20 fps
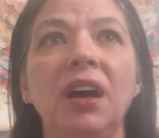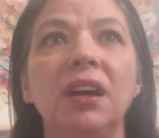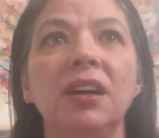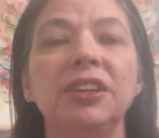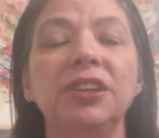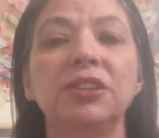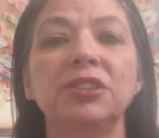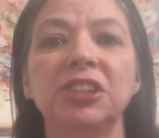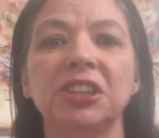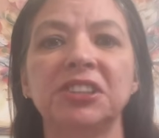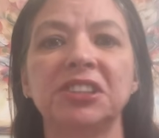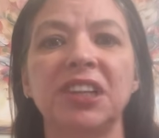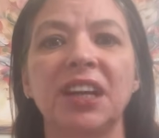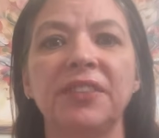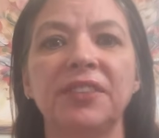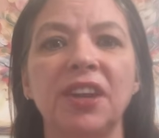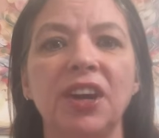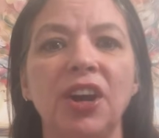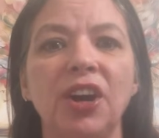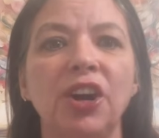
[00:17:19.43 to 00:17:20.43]
you just
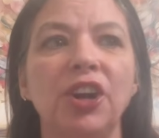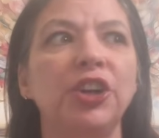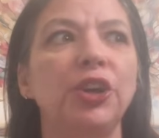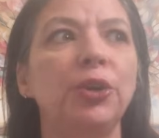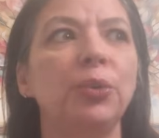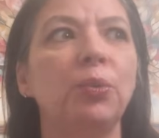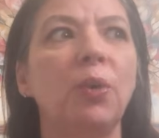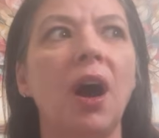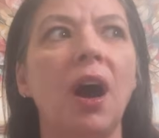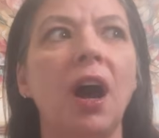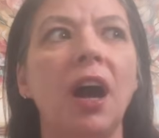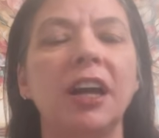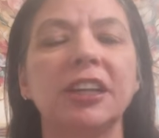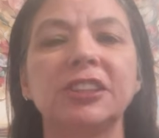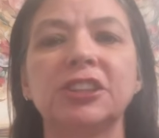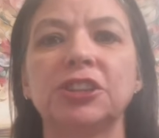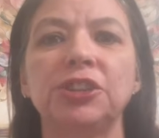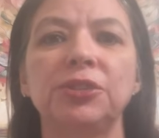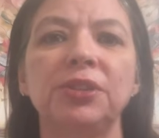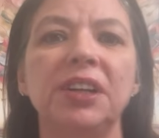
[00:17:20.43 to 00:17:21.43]
sat there and you
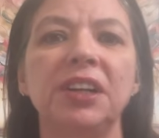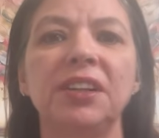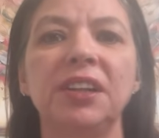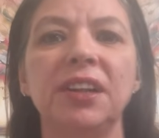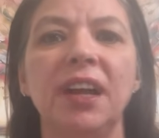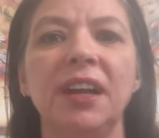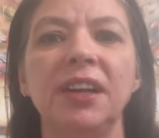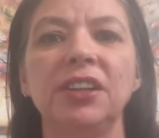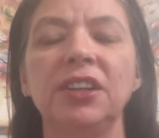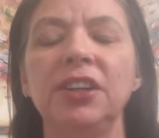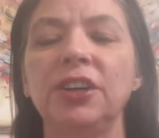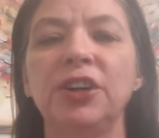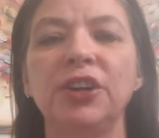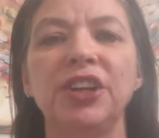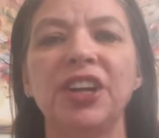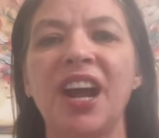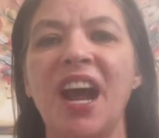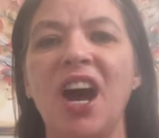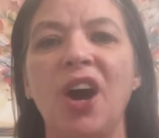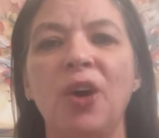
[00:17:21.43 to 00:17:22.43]
watched. You
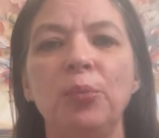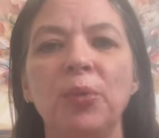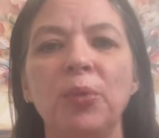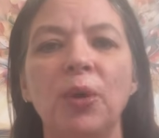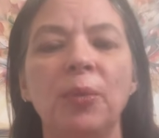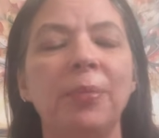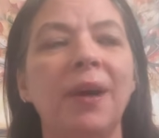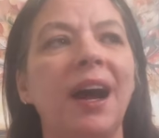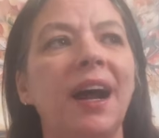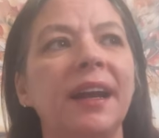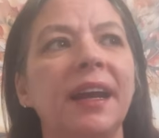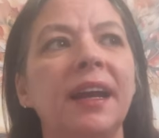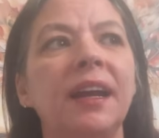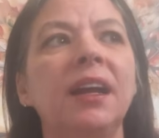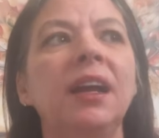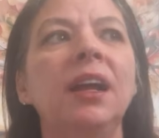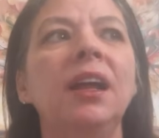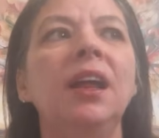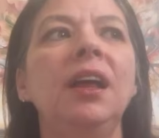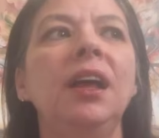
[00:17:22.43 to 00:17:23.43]
didn't help
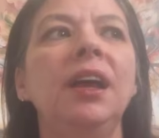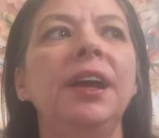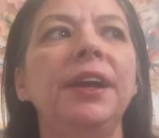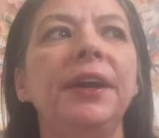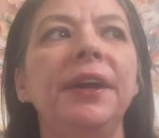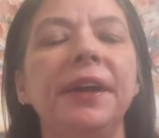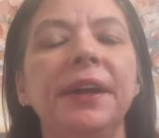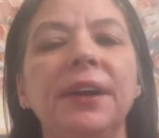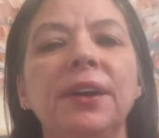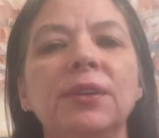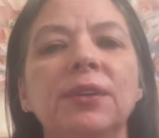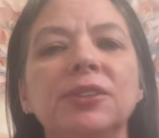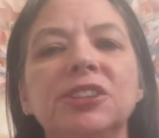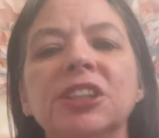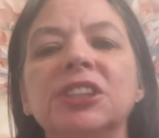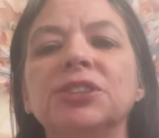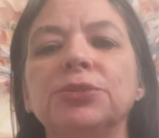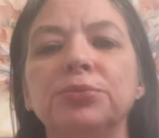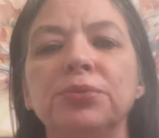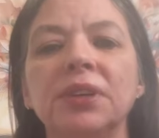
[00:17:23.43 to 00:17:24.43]
nobody. You know,
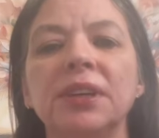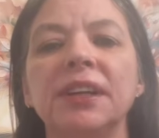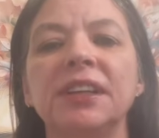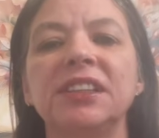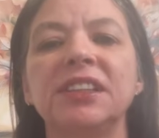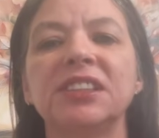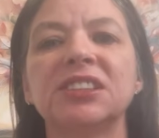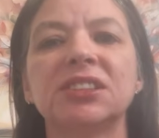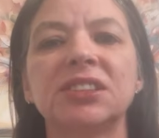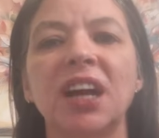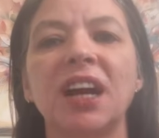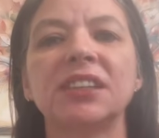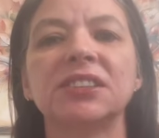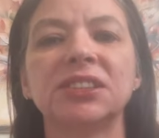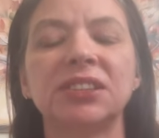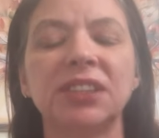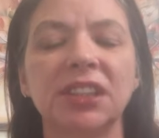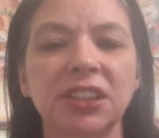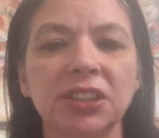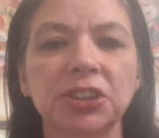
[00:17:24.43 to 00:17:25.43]
just really
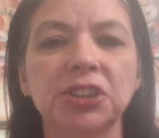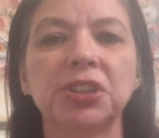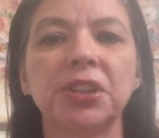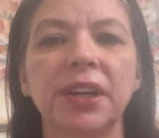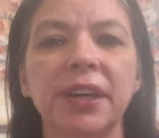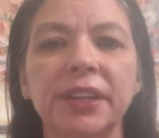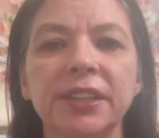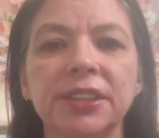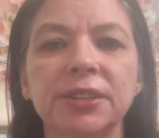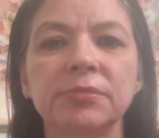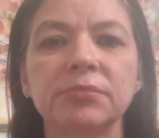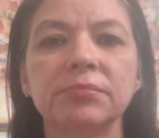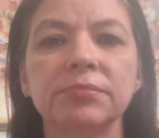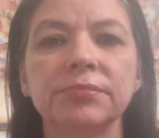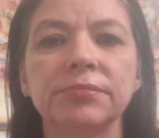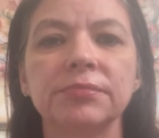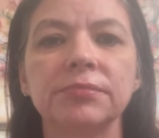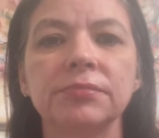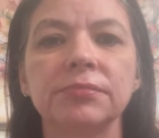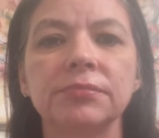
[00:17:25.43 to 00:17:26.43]
disgusting shit.
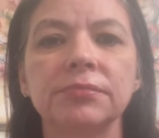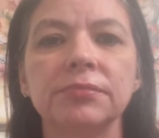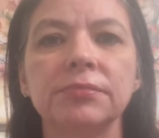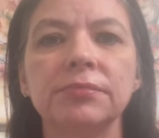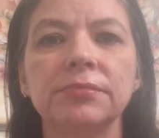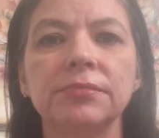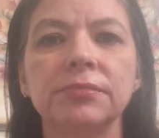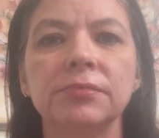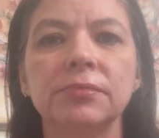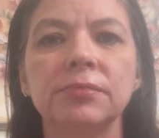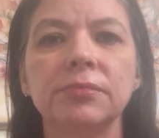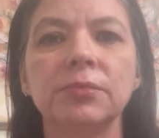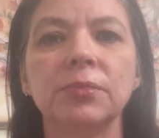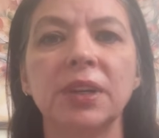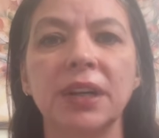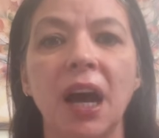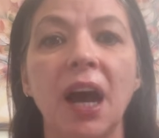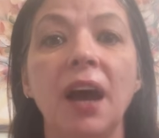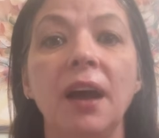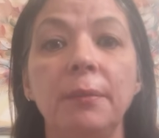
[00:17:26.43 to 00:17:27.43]

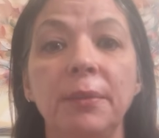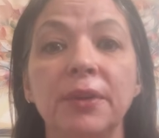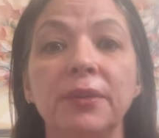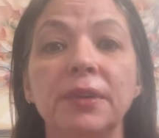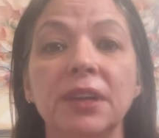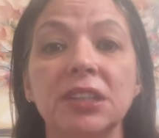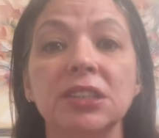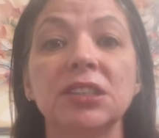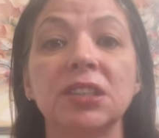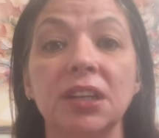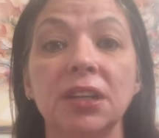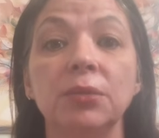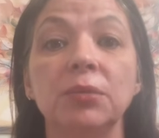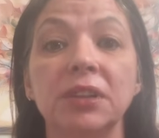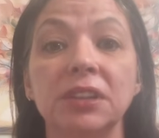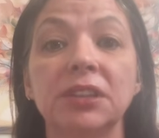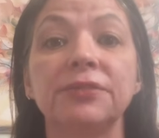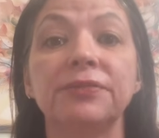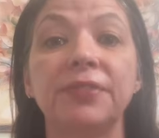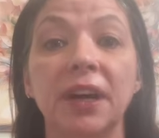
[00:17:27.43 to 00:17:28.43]
When I'm the reason he
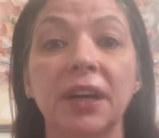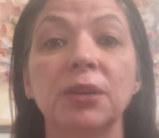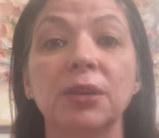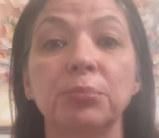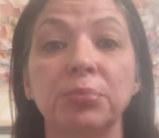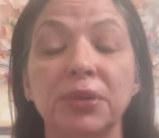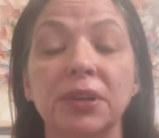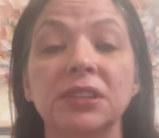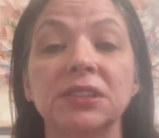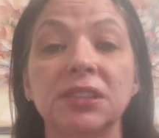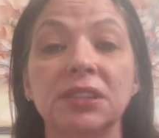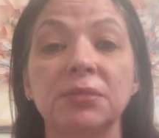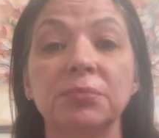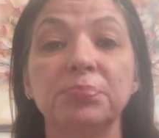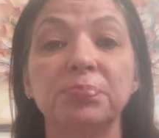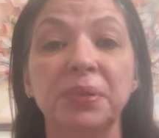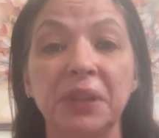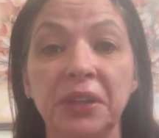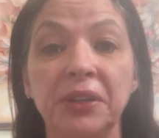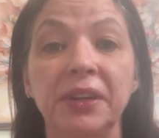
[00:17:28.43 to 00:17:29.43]
went to fucking prison.
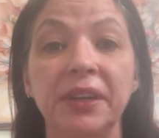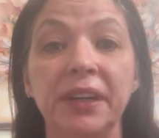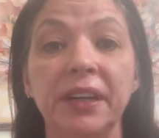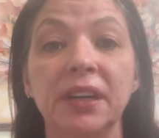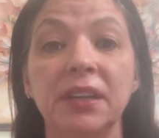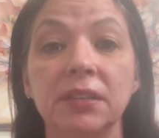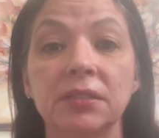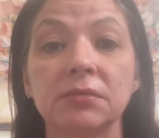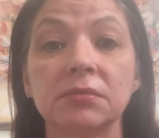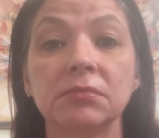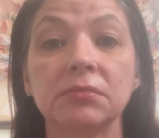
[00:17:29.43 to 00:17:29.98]
Period.